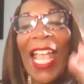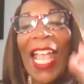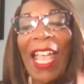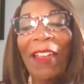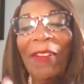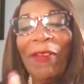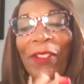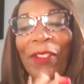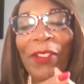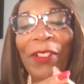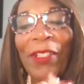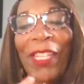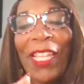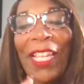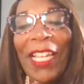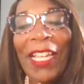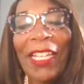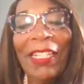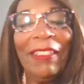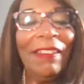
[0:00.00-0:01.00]
after
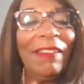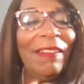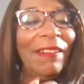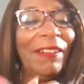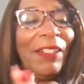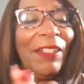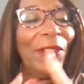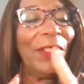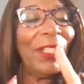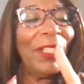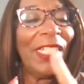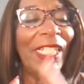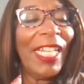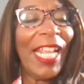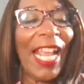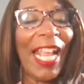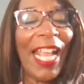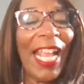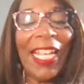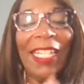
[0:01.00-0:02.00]
they do the
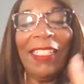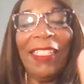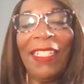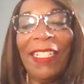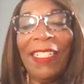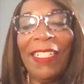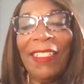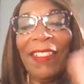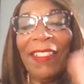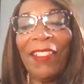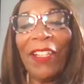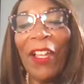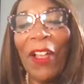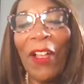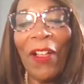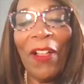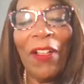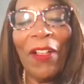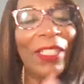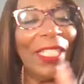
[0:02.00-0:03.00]
dance and
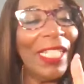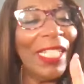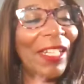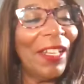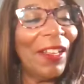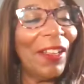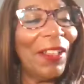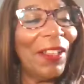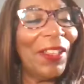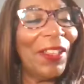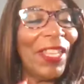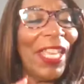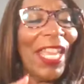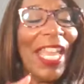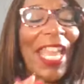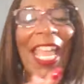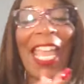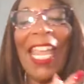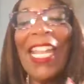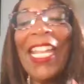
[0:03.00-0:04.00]
song and all of
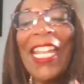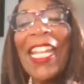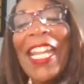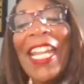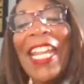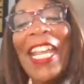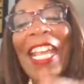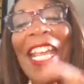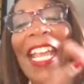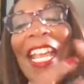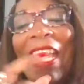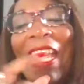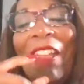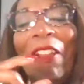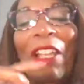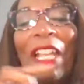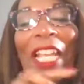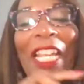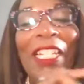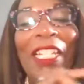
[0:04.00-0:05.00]
that,
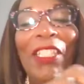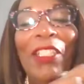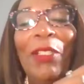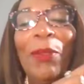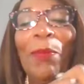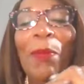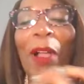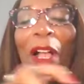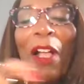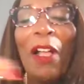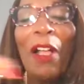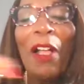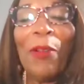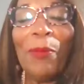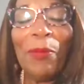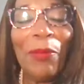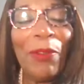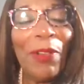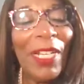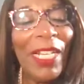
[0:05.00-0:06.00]
in small
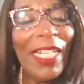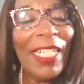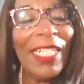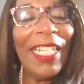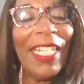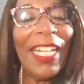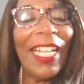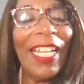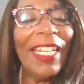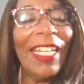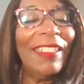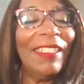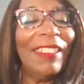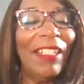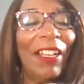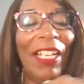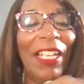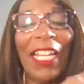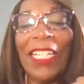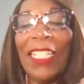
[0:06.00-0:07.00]
print,
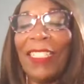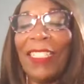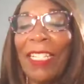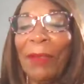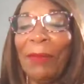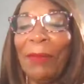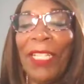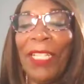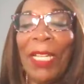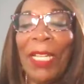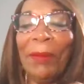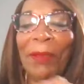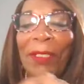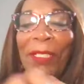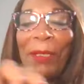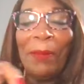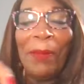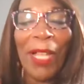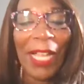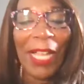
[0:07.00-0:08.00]
and sometimes
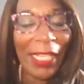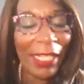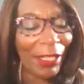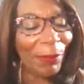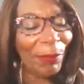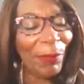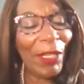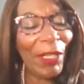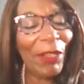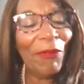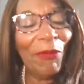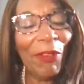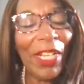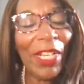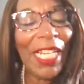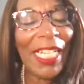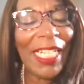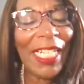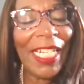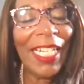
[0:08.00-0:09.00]
somebody will be
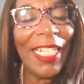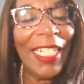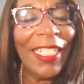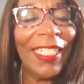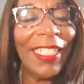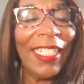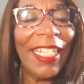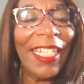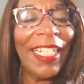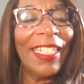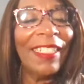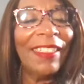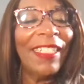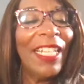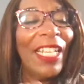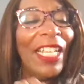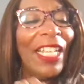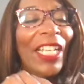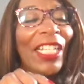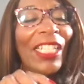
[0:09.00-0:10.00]
reading it. It says
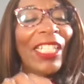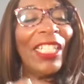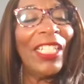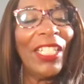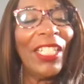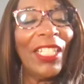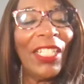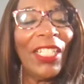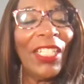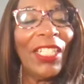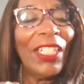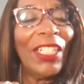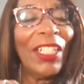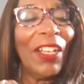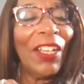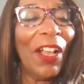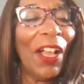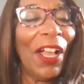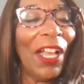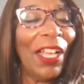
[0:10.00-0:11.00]
could
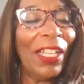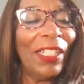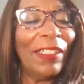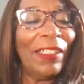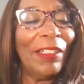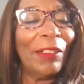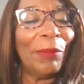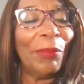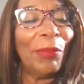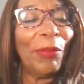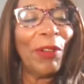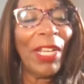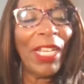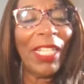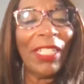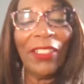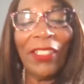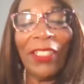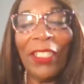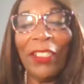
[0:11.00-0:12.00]
cause
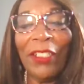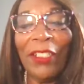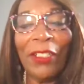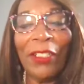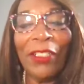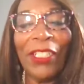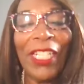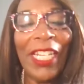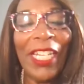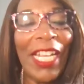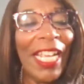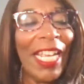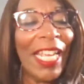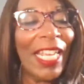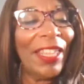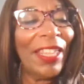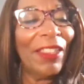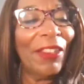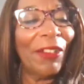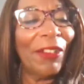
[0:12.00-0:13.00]
depression or
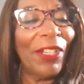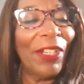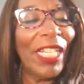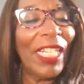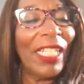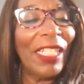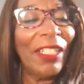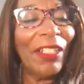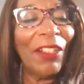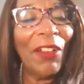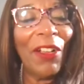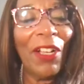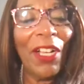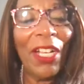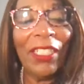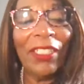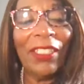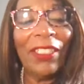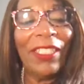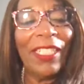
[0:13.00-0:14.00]
death or
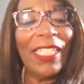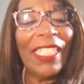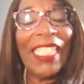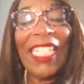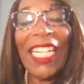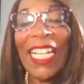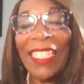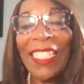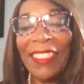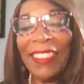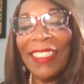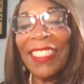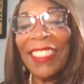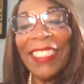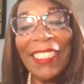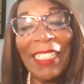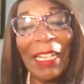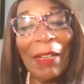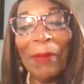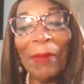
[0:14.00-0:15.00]
enlarged
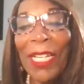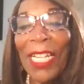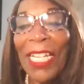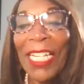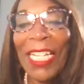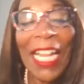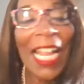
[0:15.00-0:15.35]
intestines. And